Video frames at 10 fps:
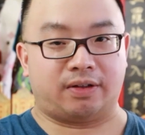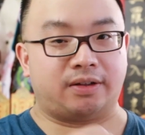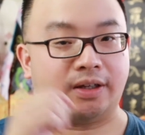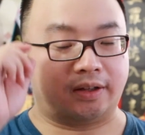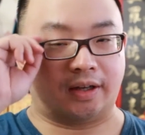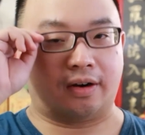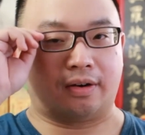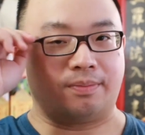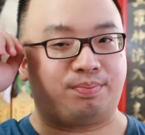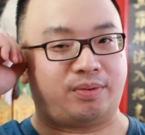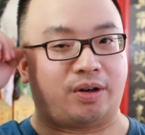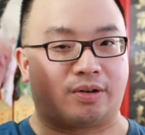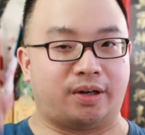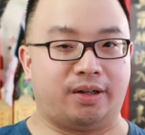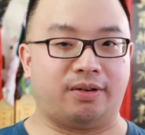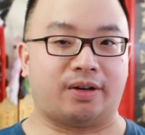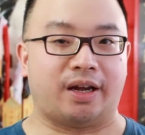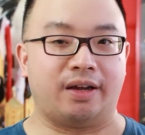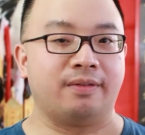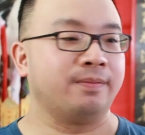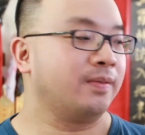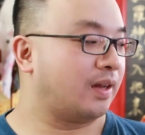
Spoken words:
They're good. Okay.